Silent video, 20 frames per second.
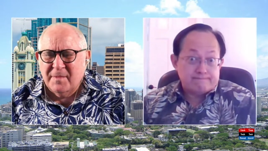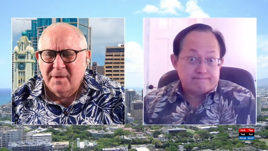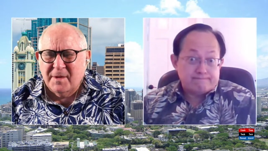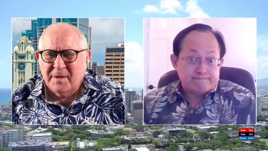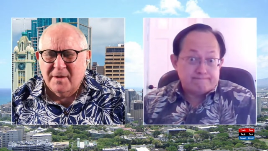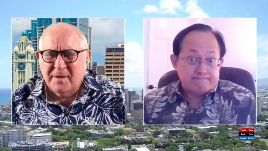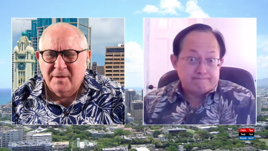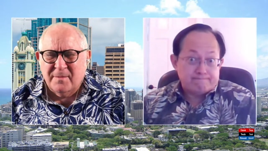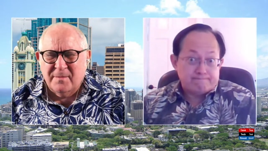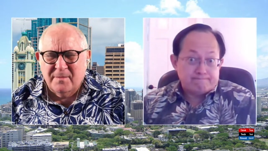
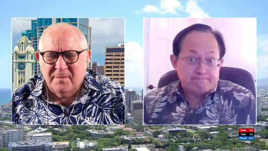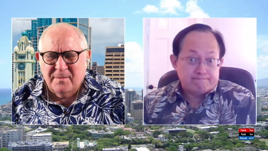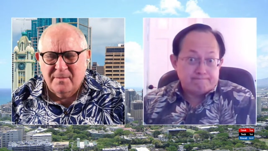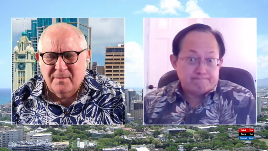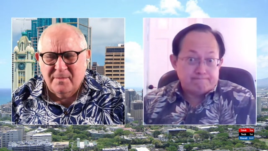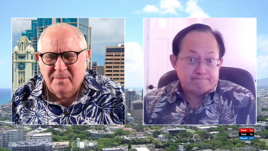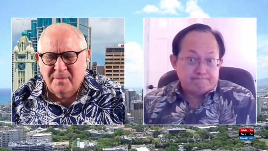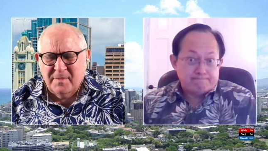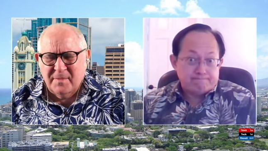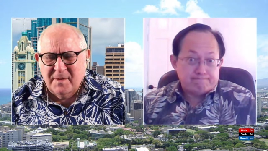Speaker 1: Yeah.
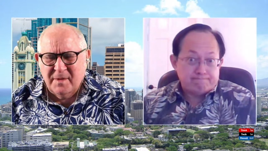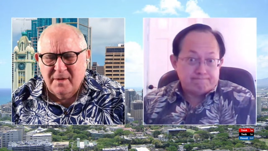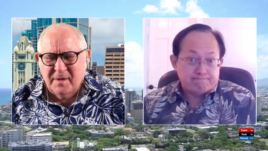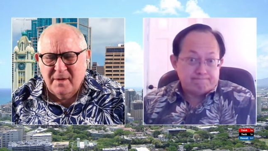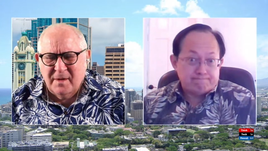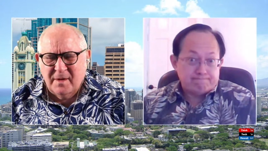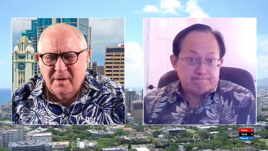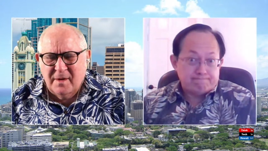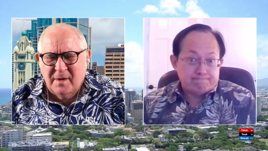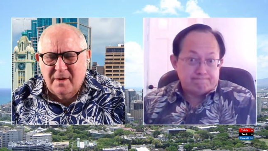
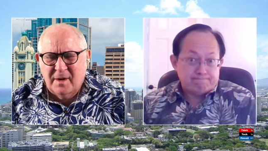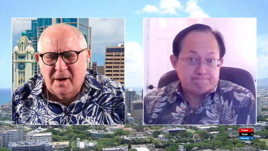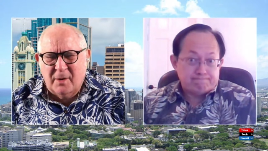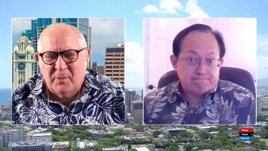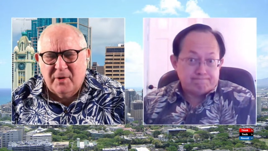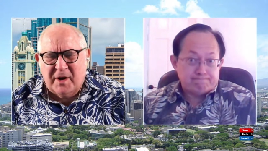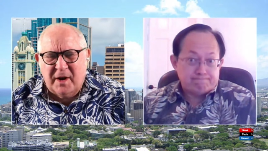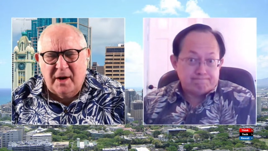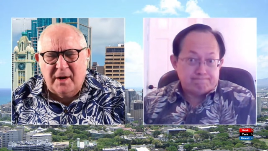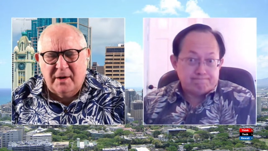And
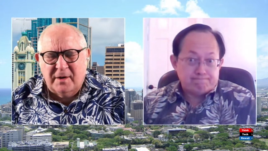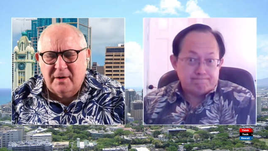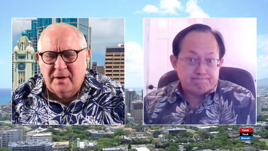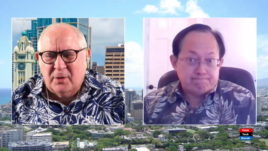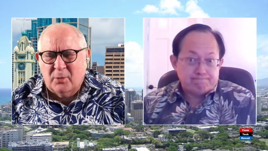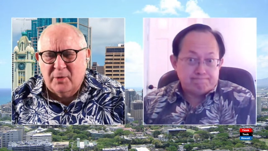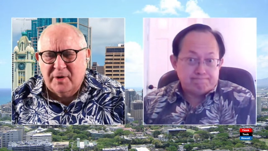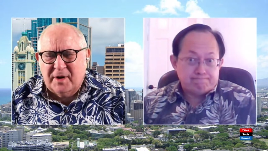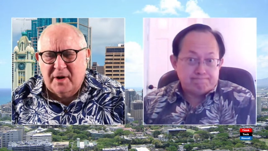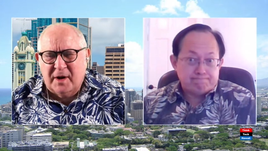we're getting, you know,
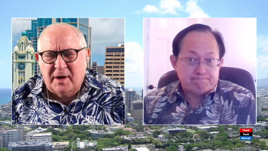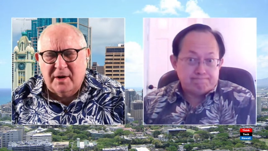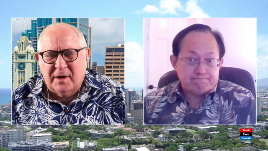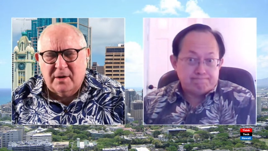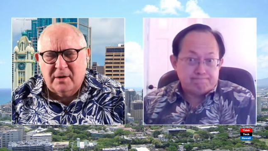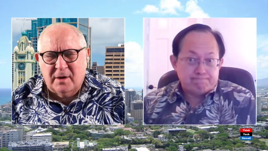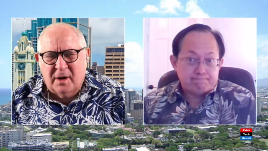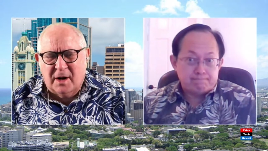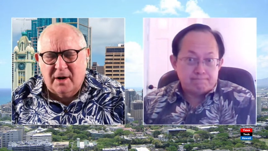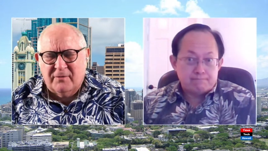we're getting a
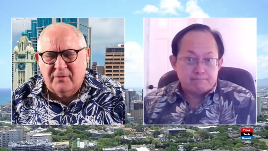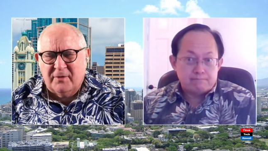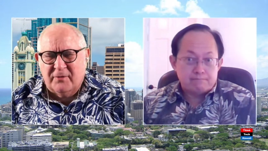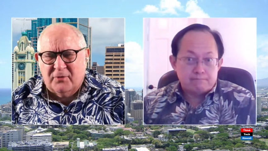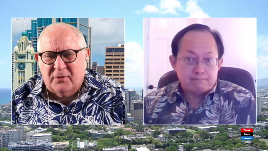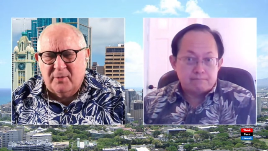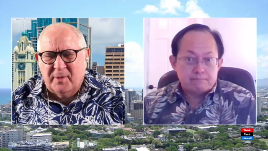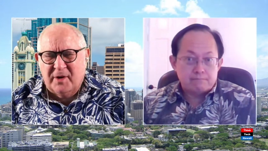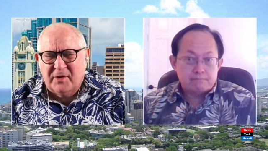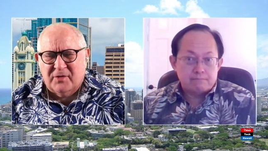lot of
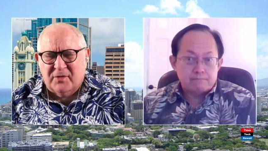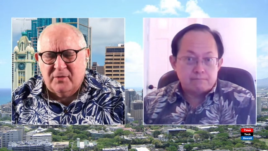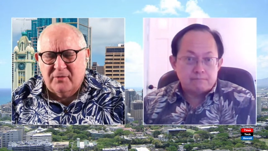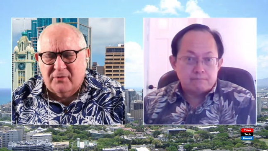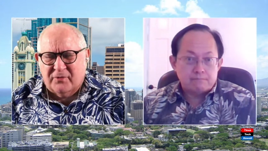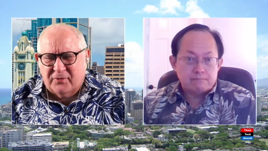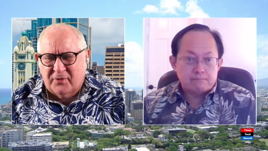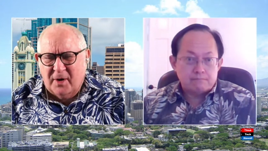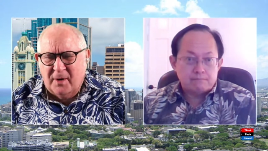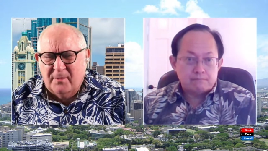information
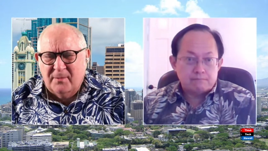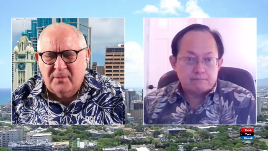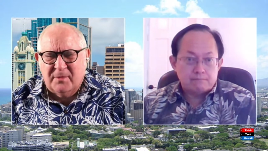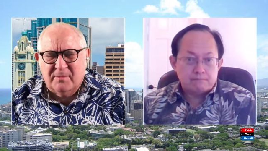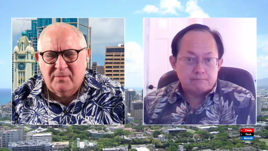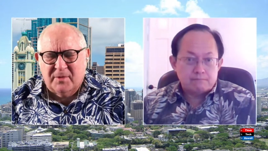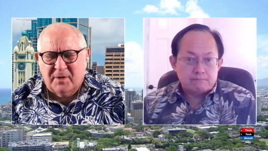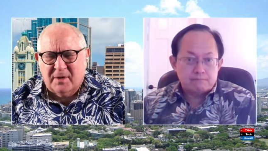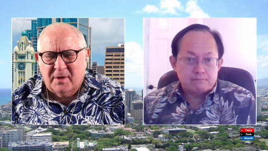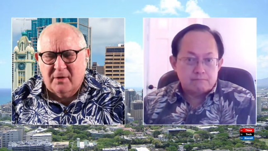
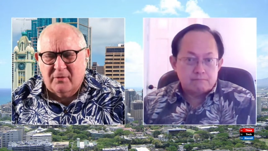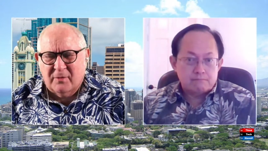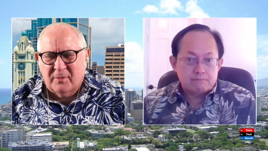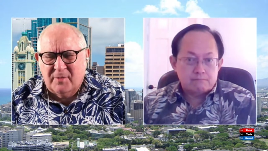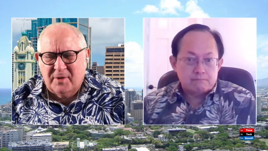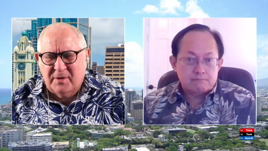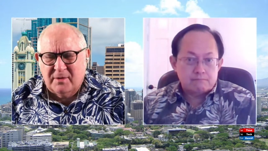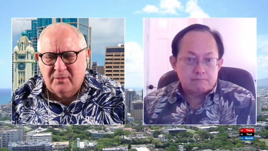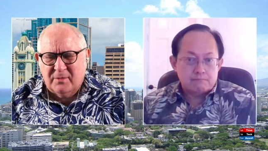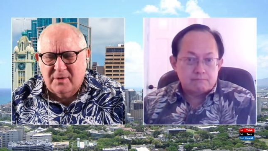from the
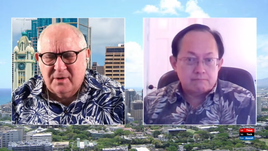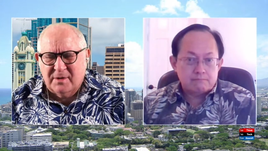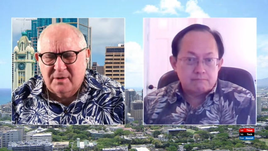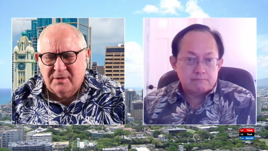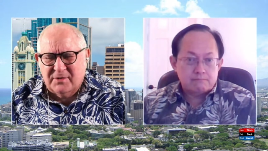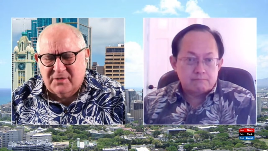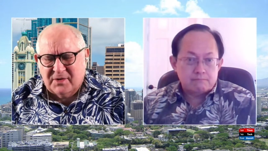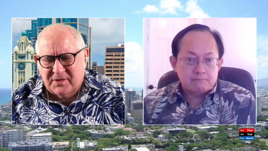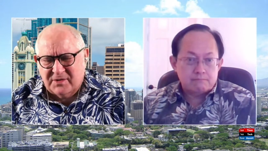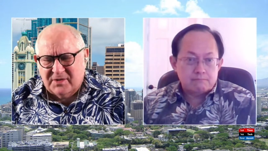government,
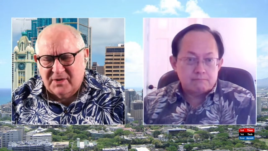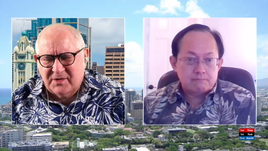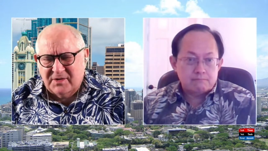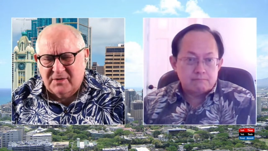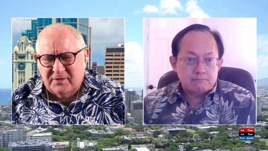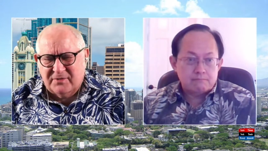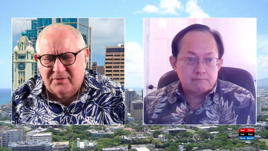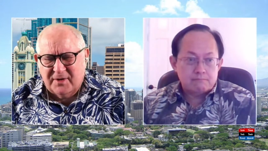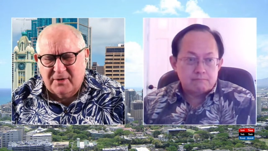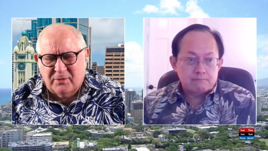just as
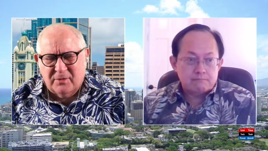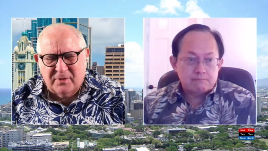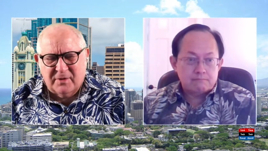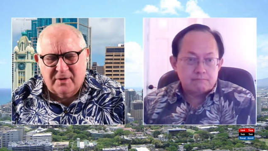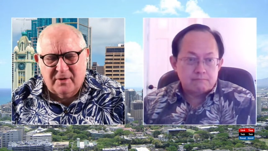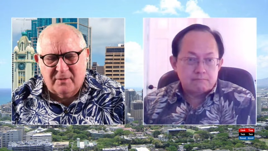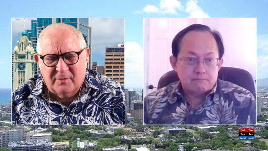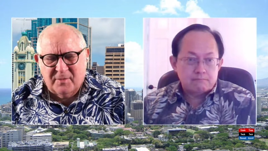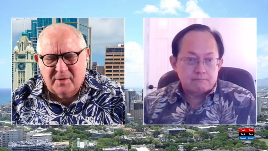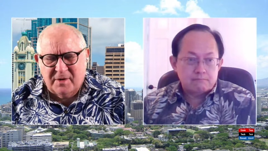the federal
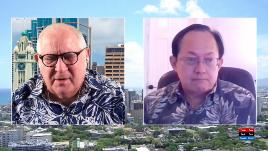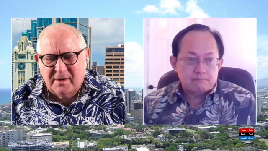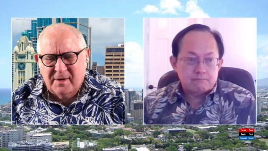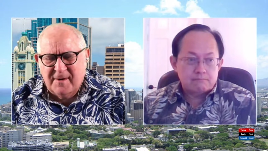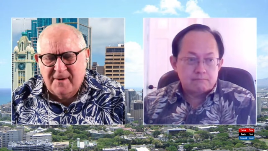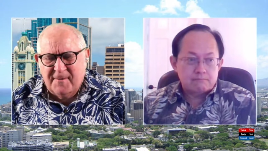government.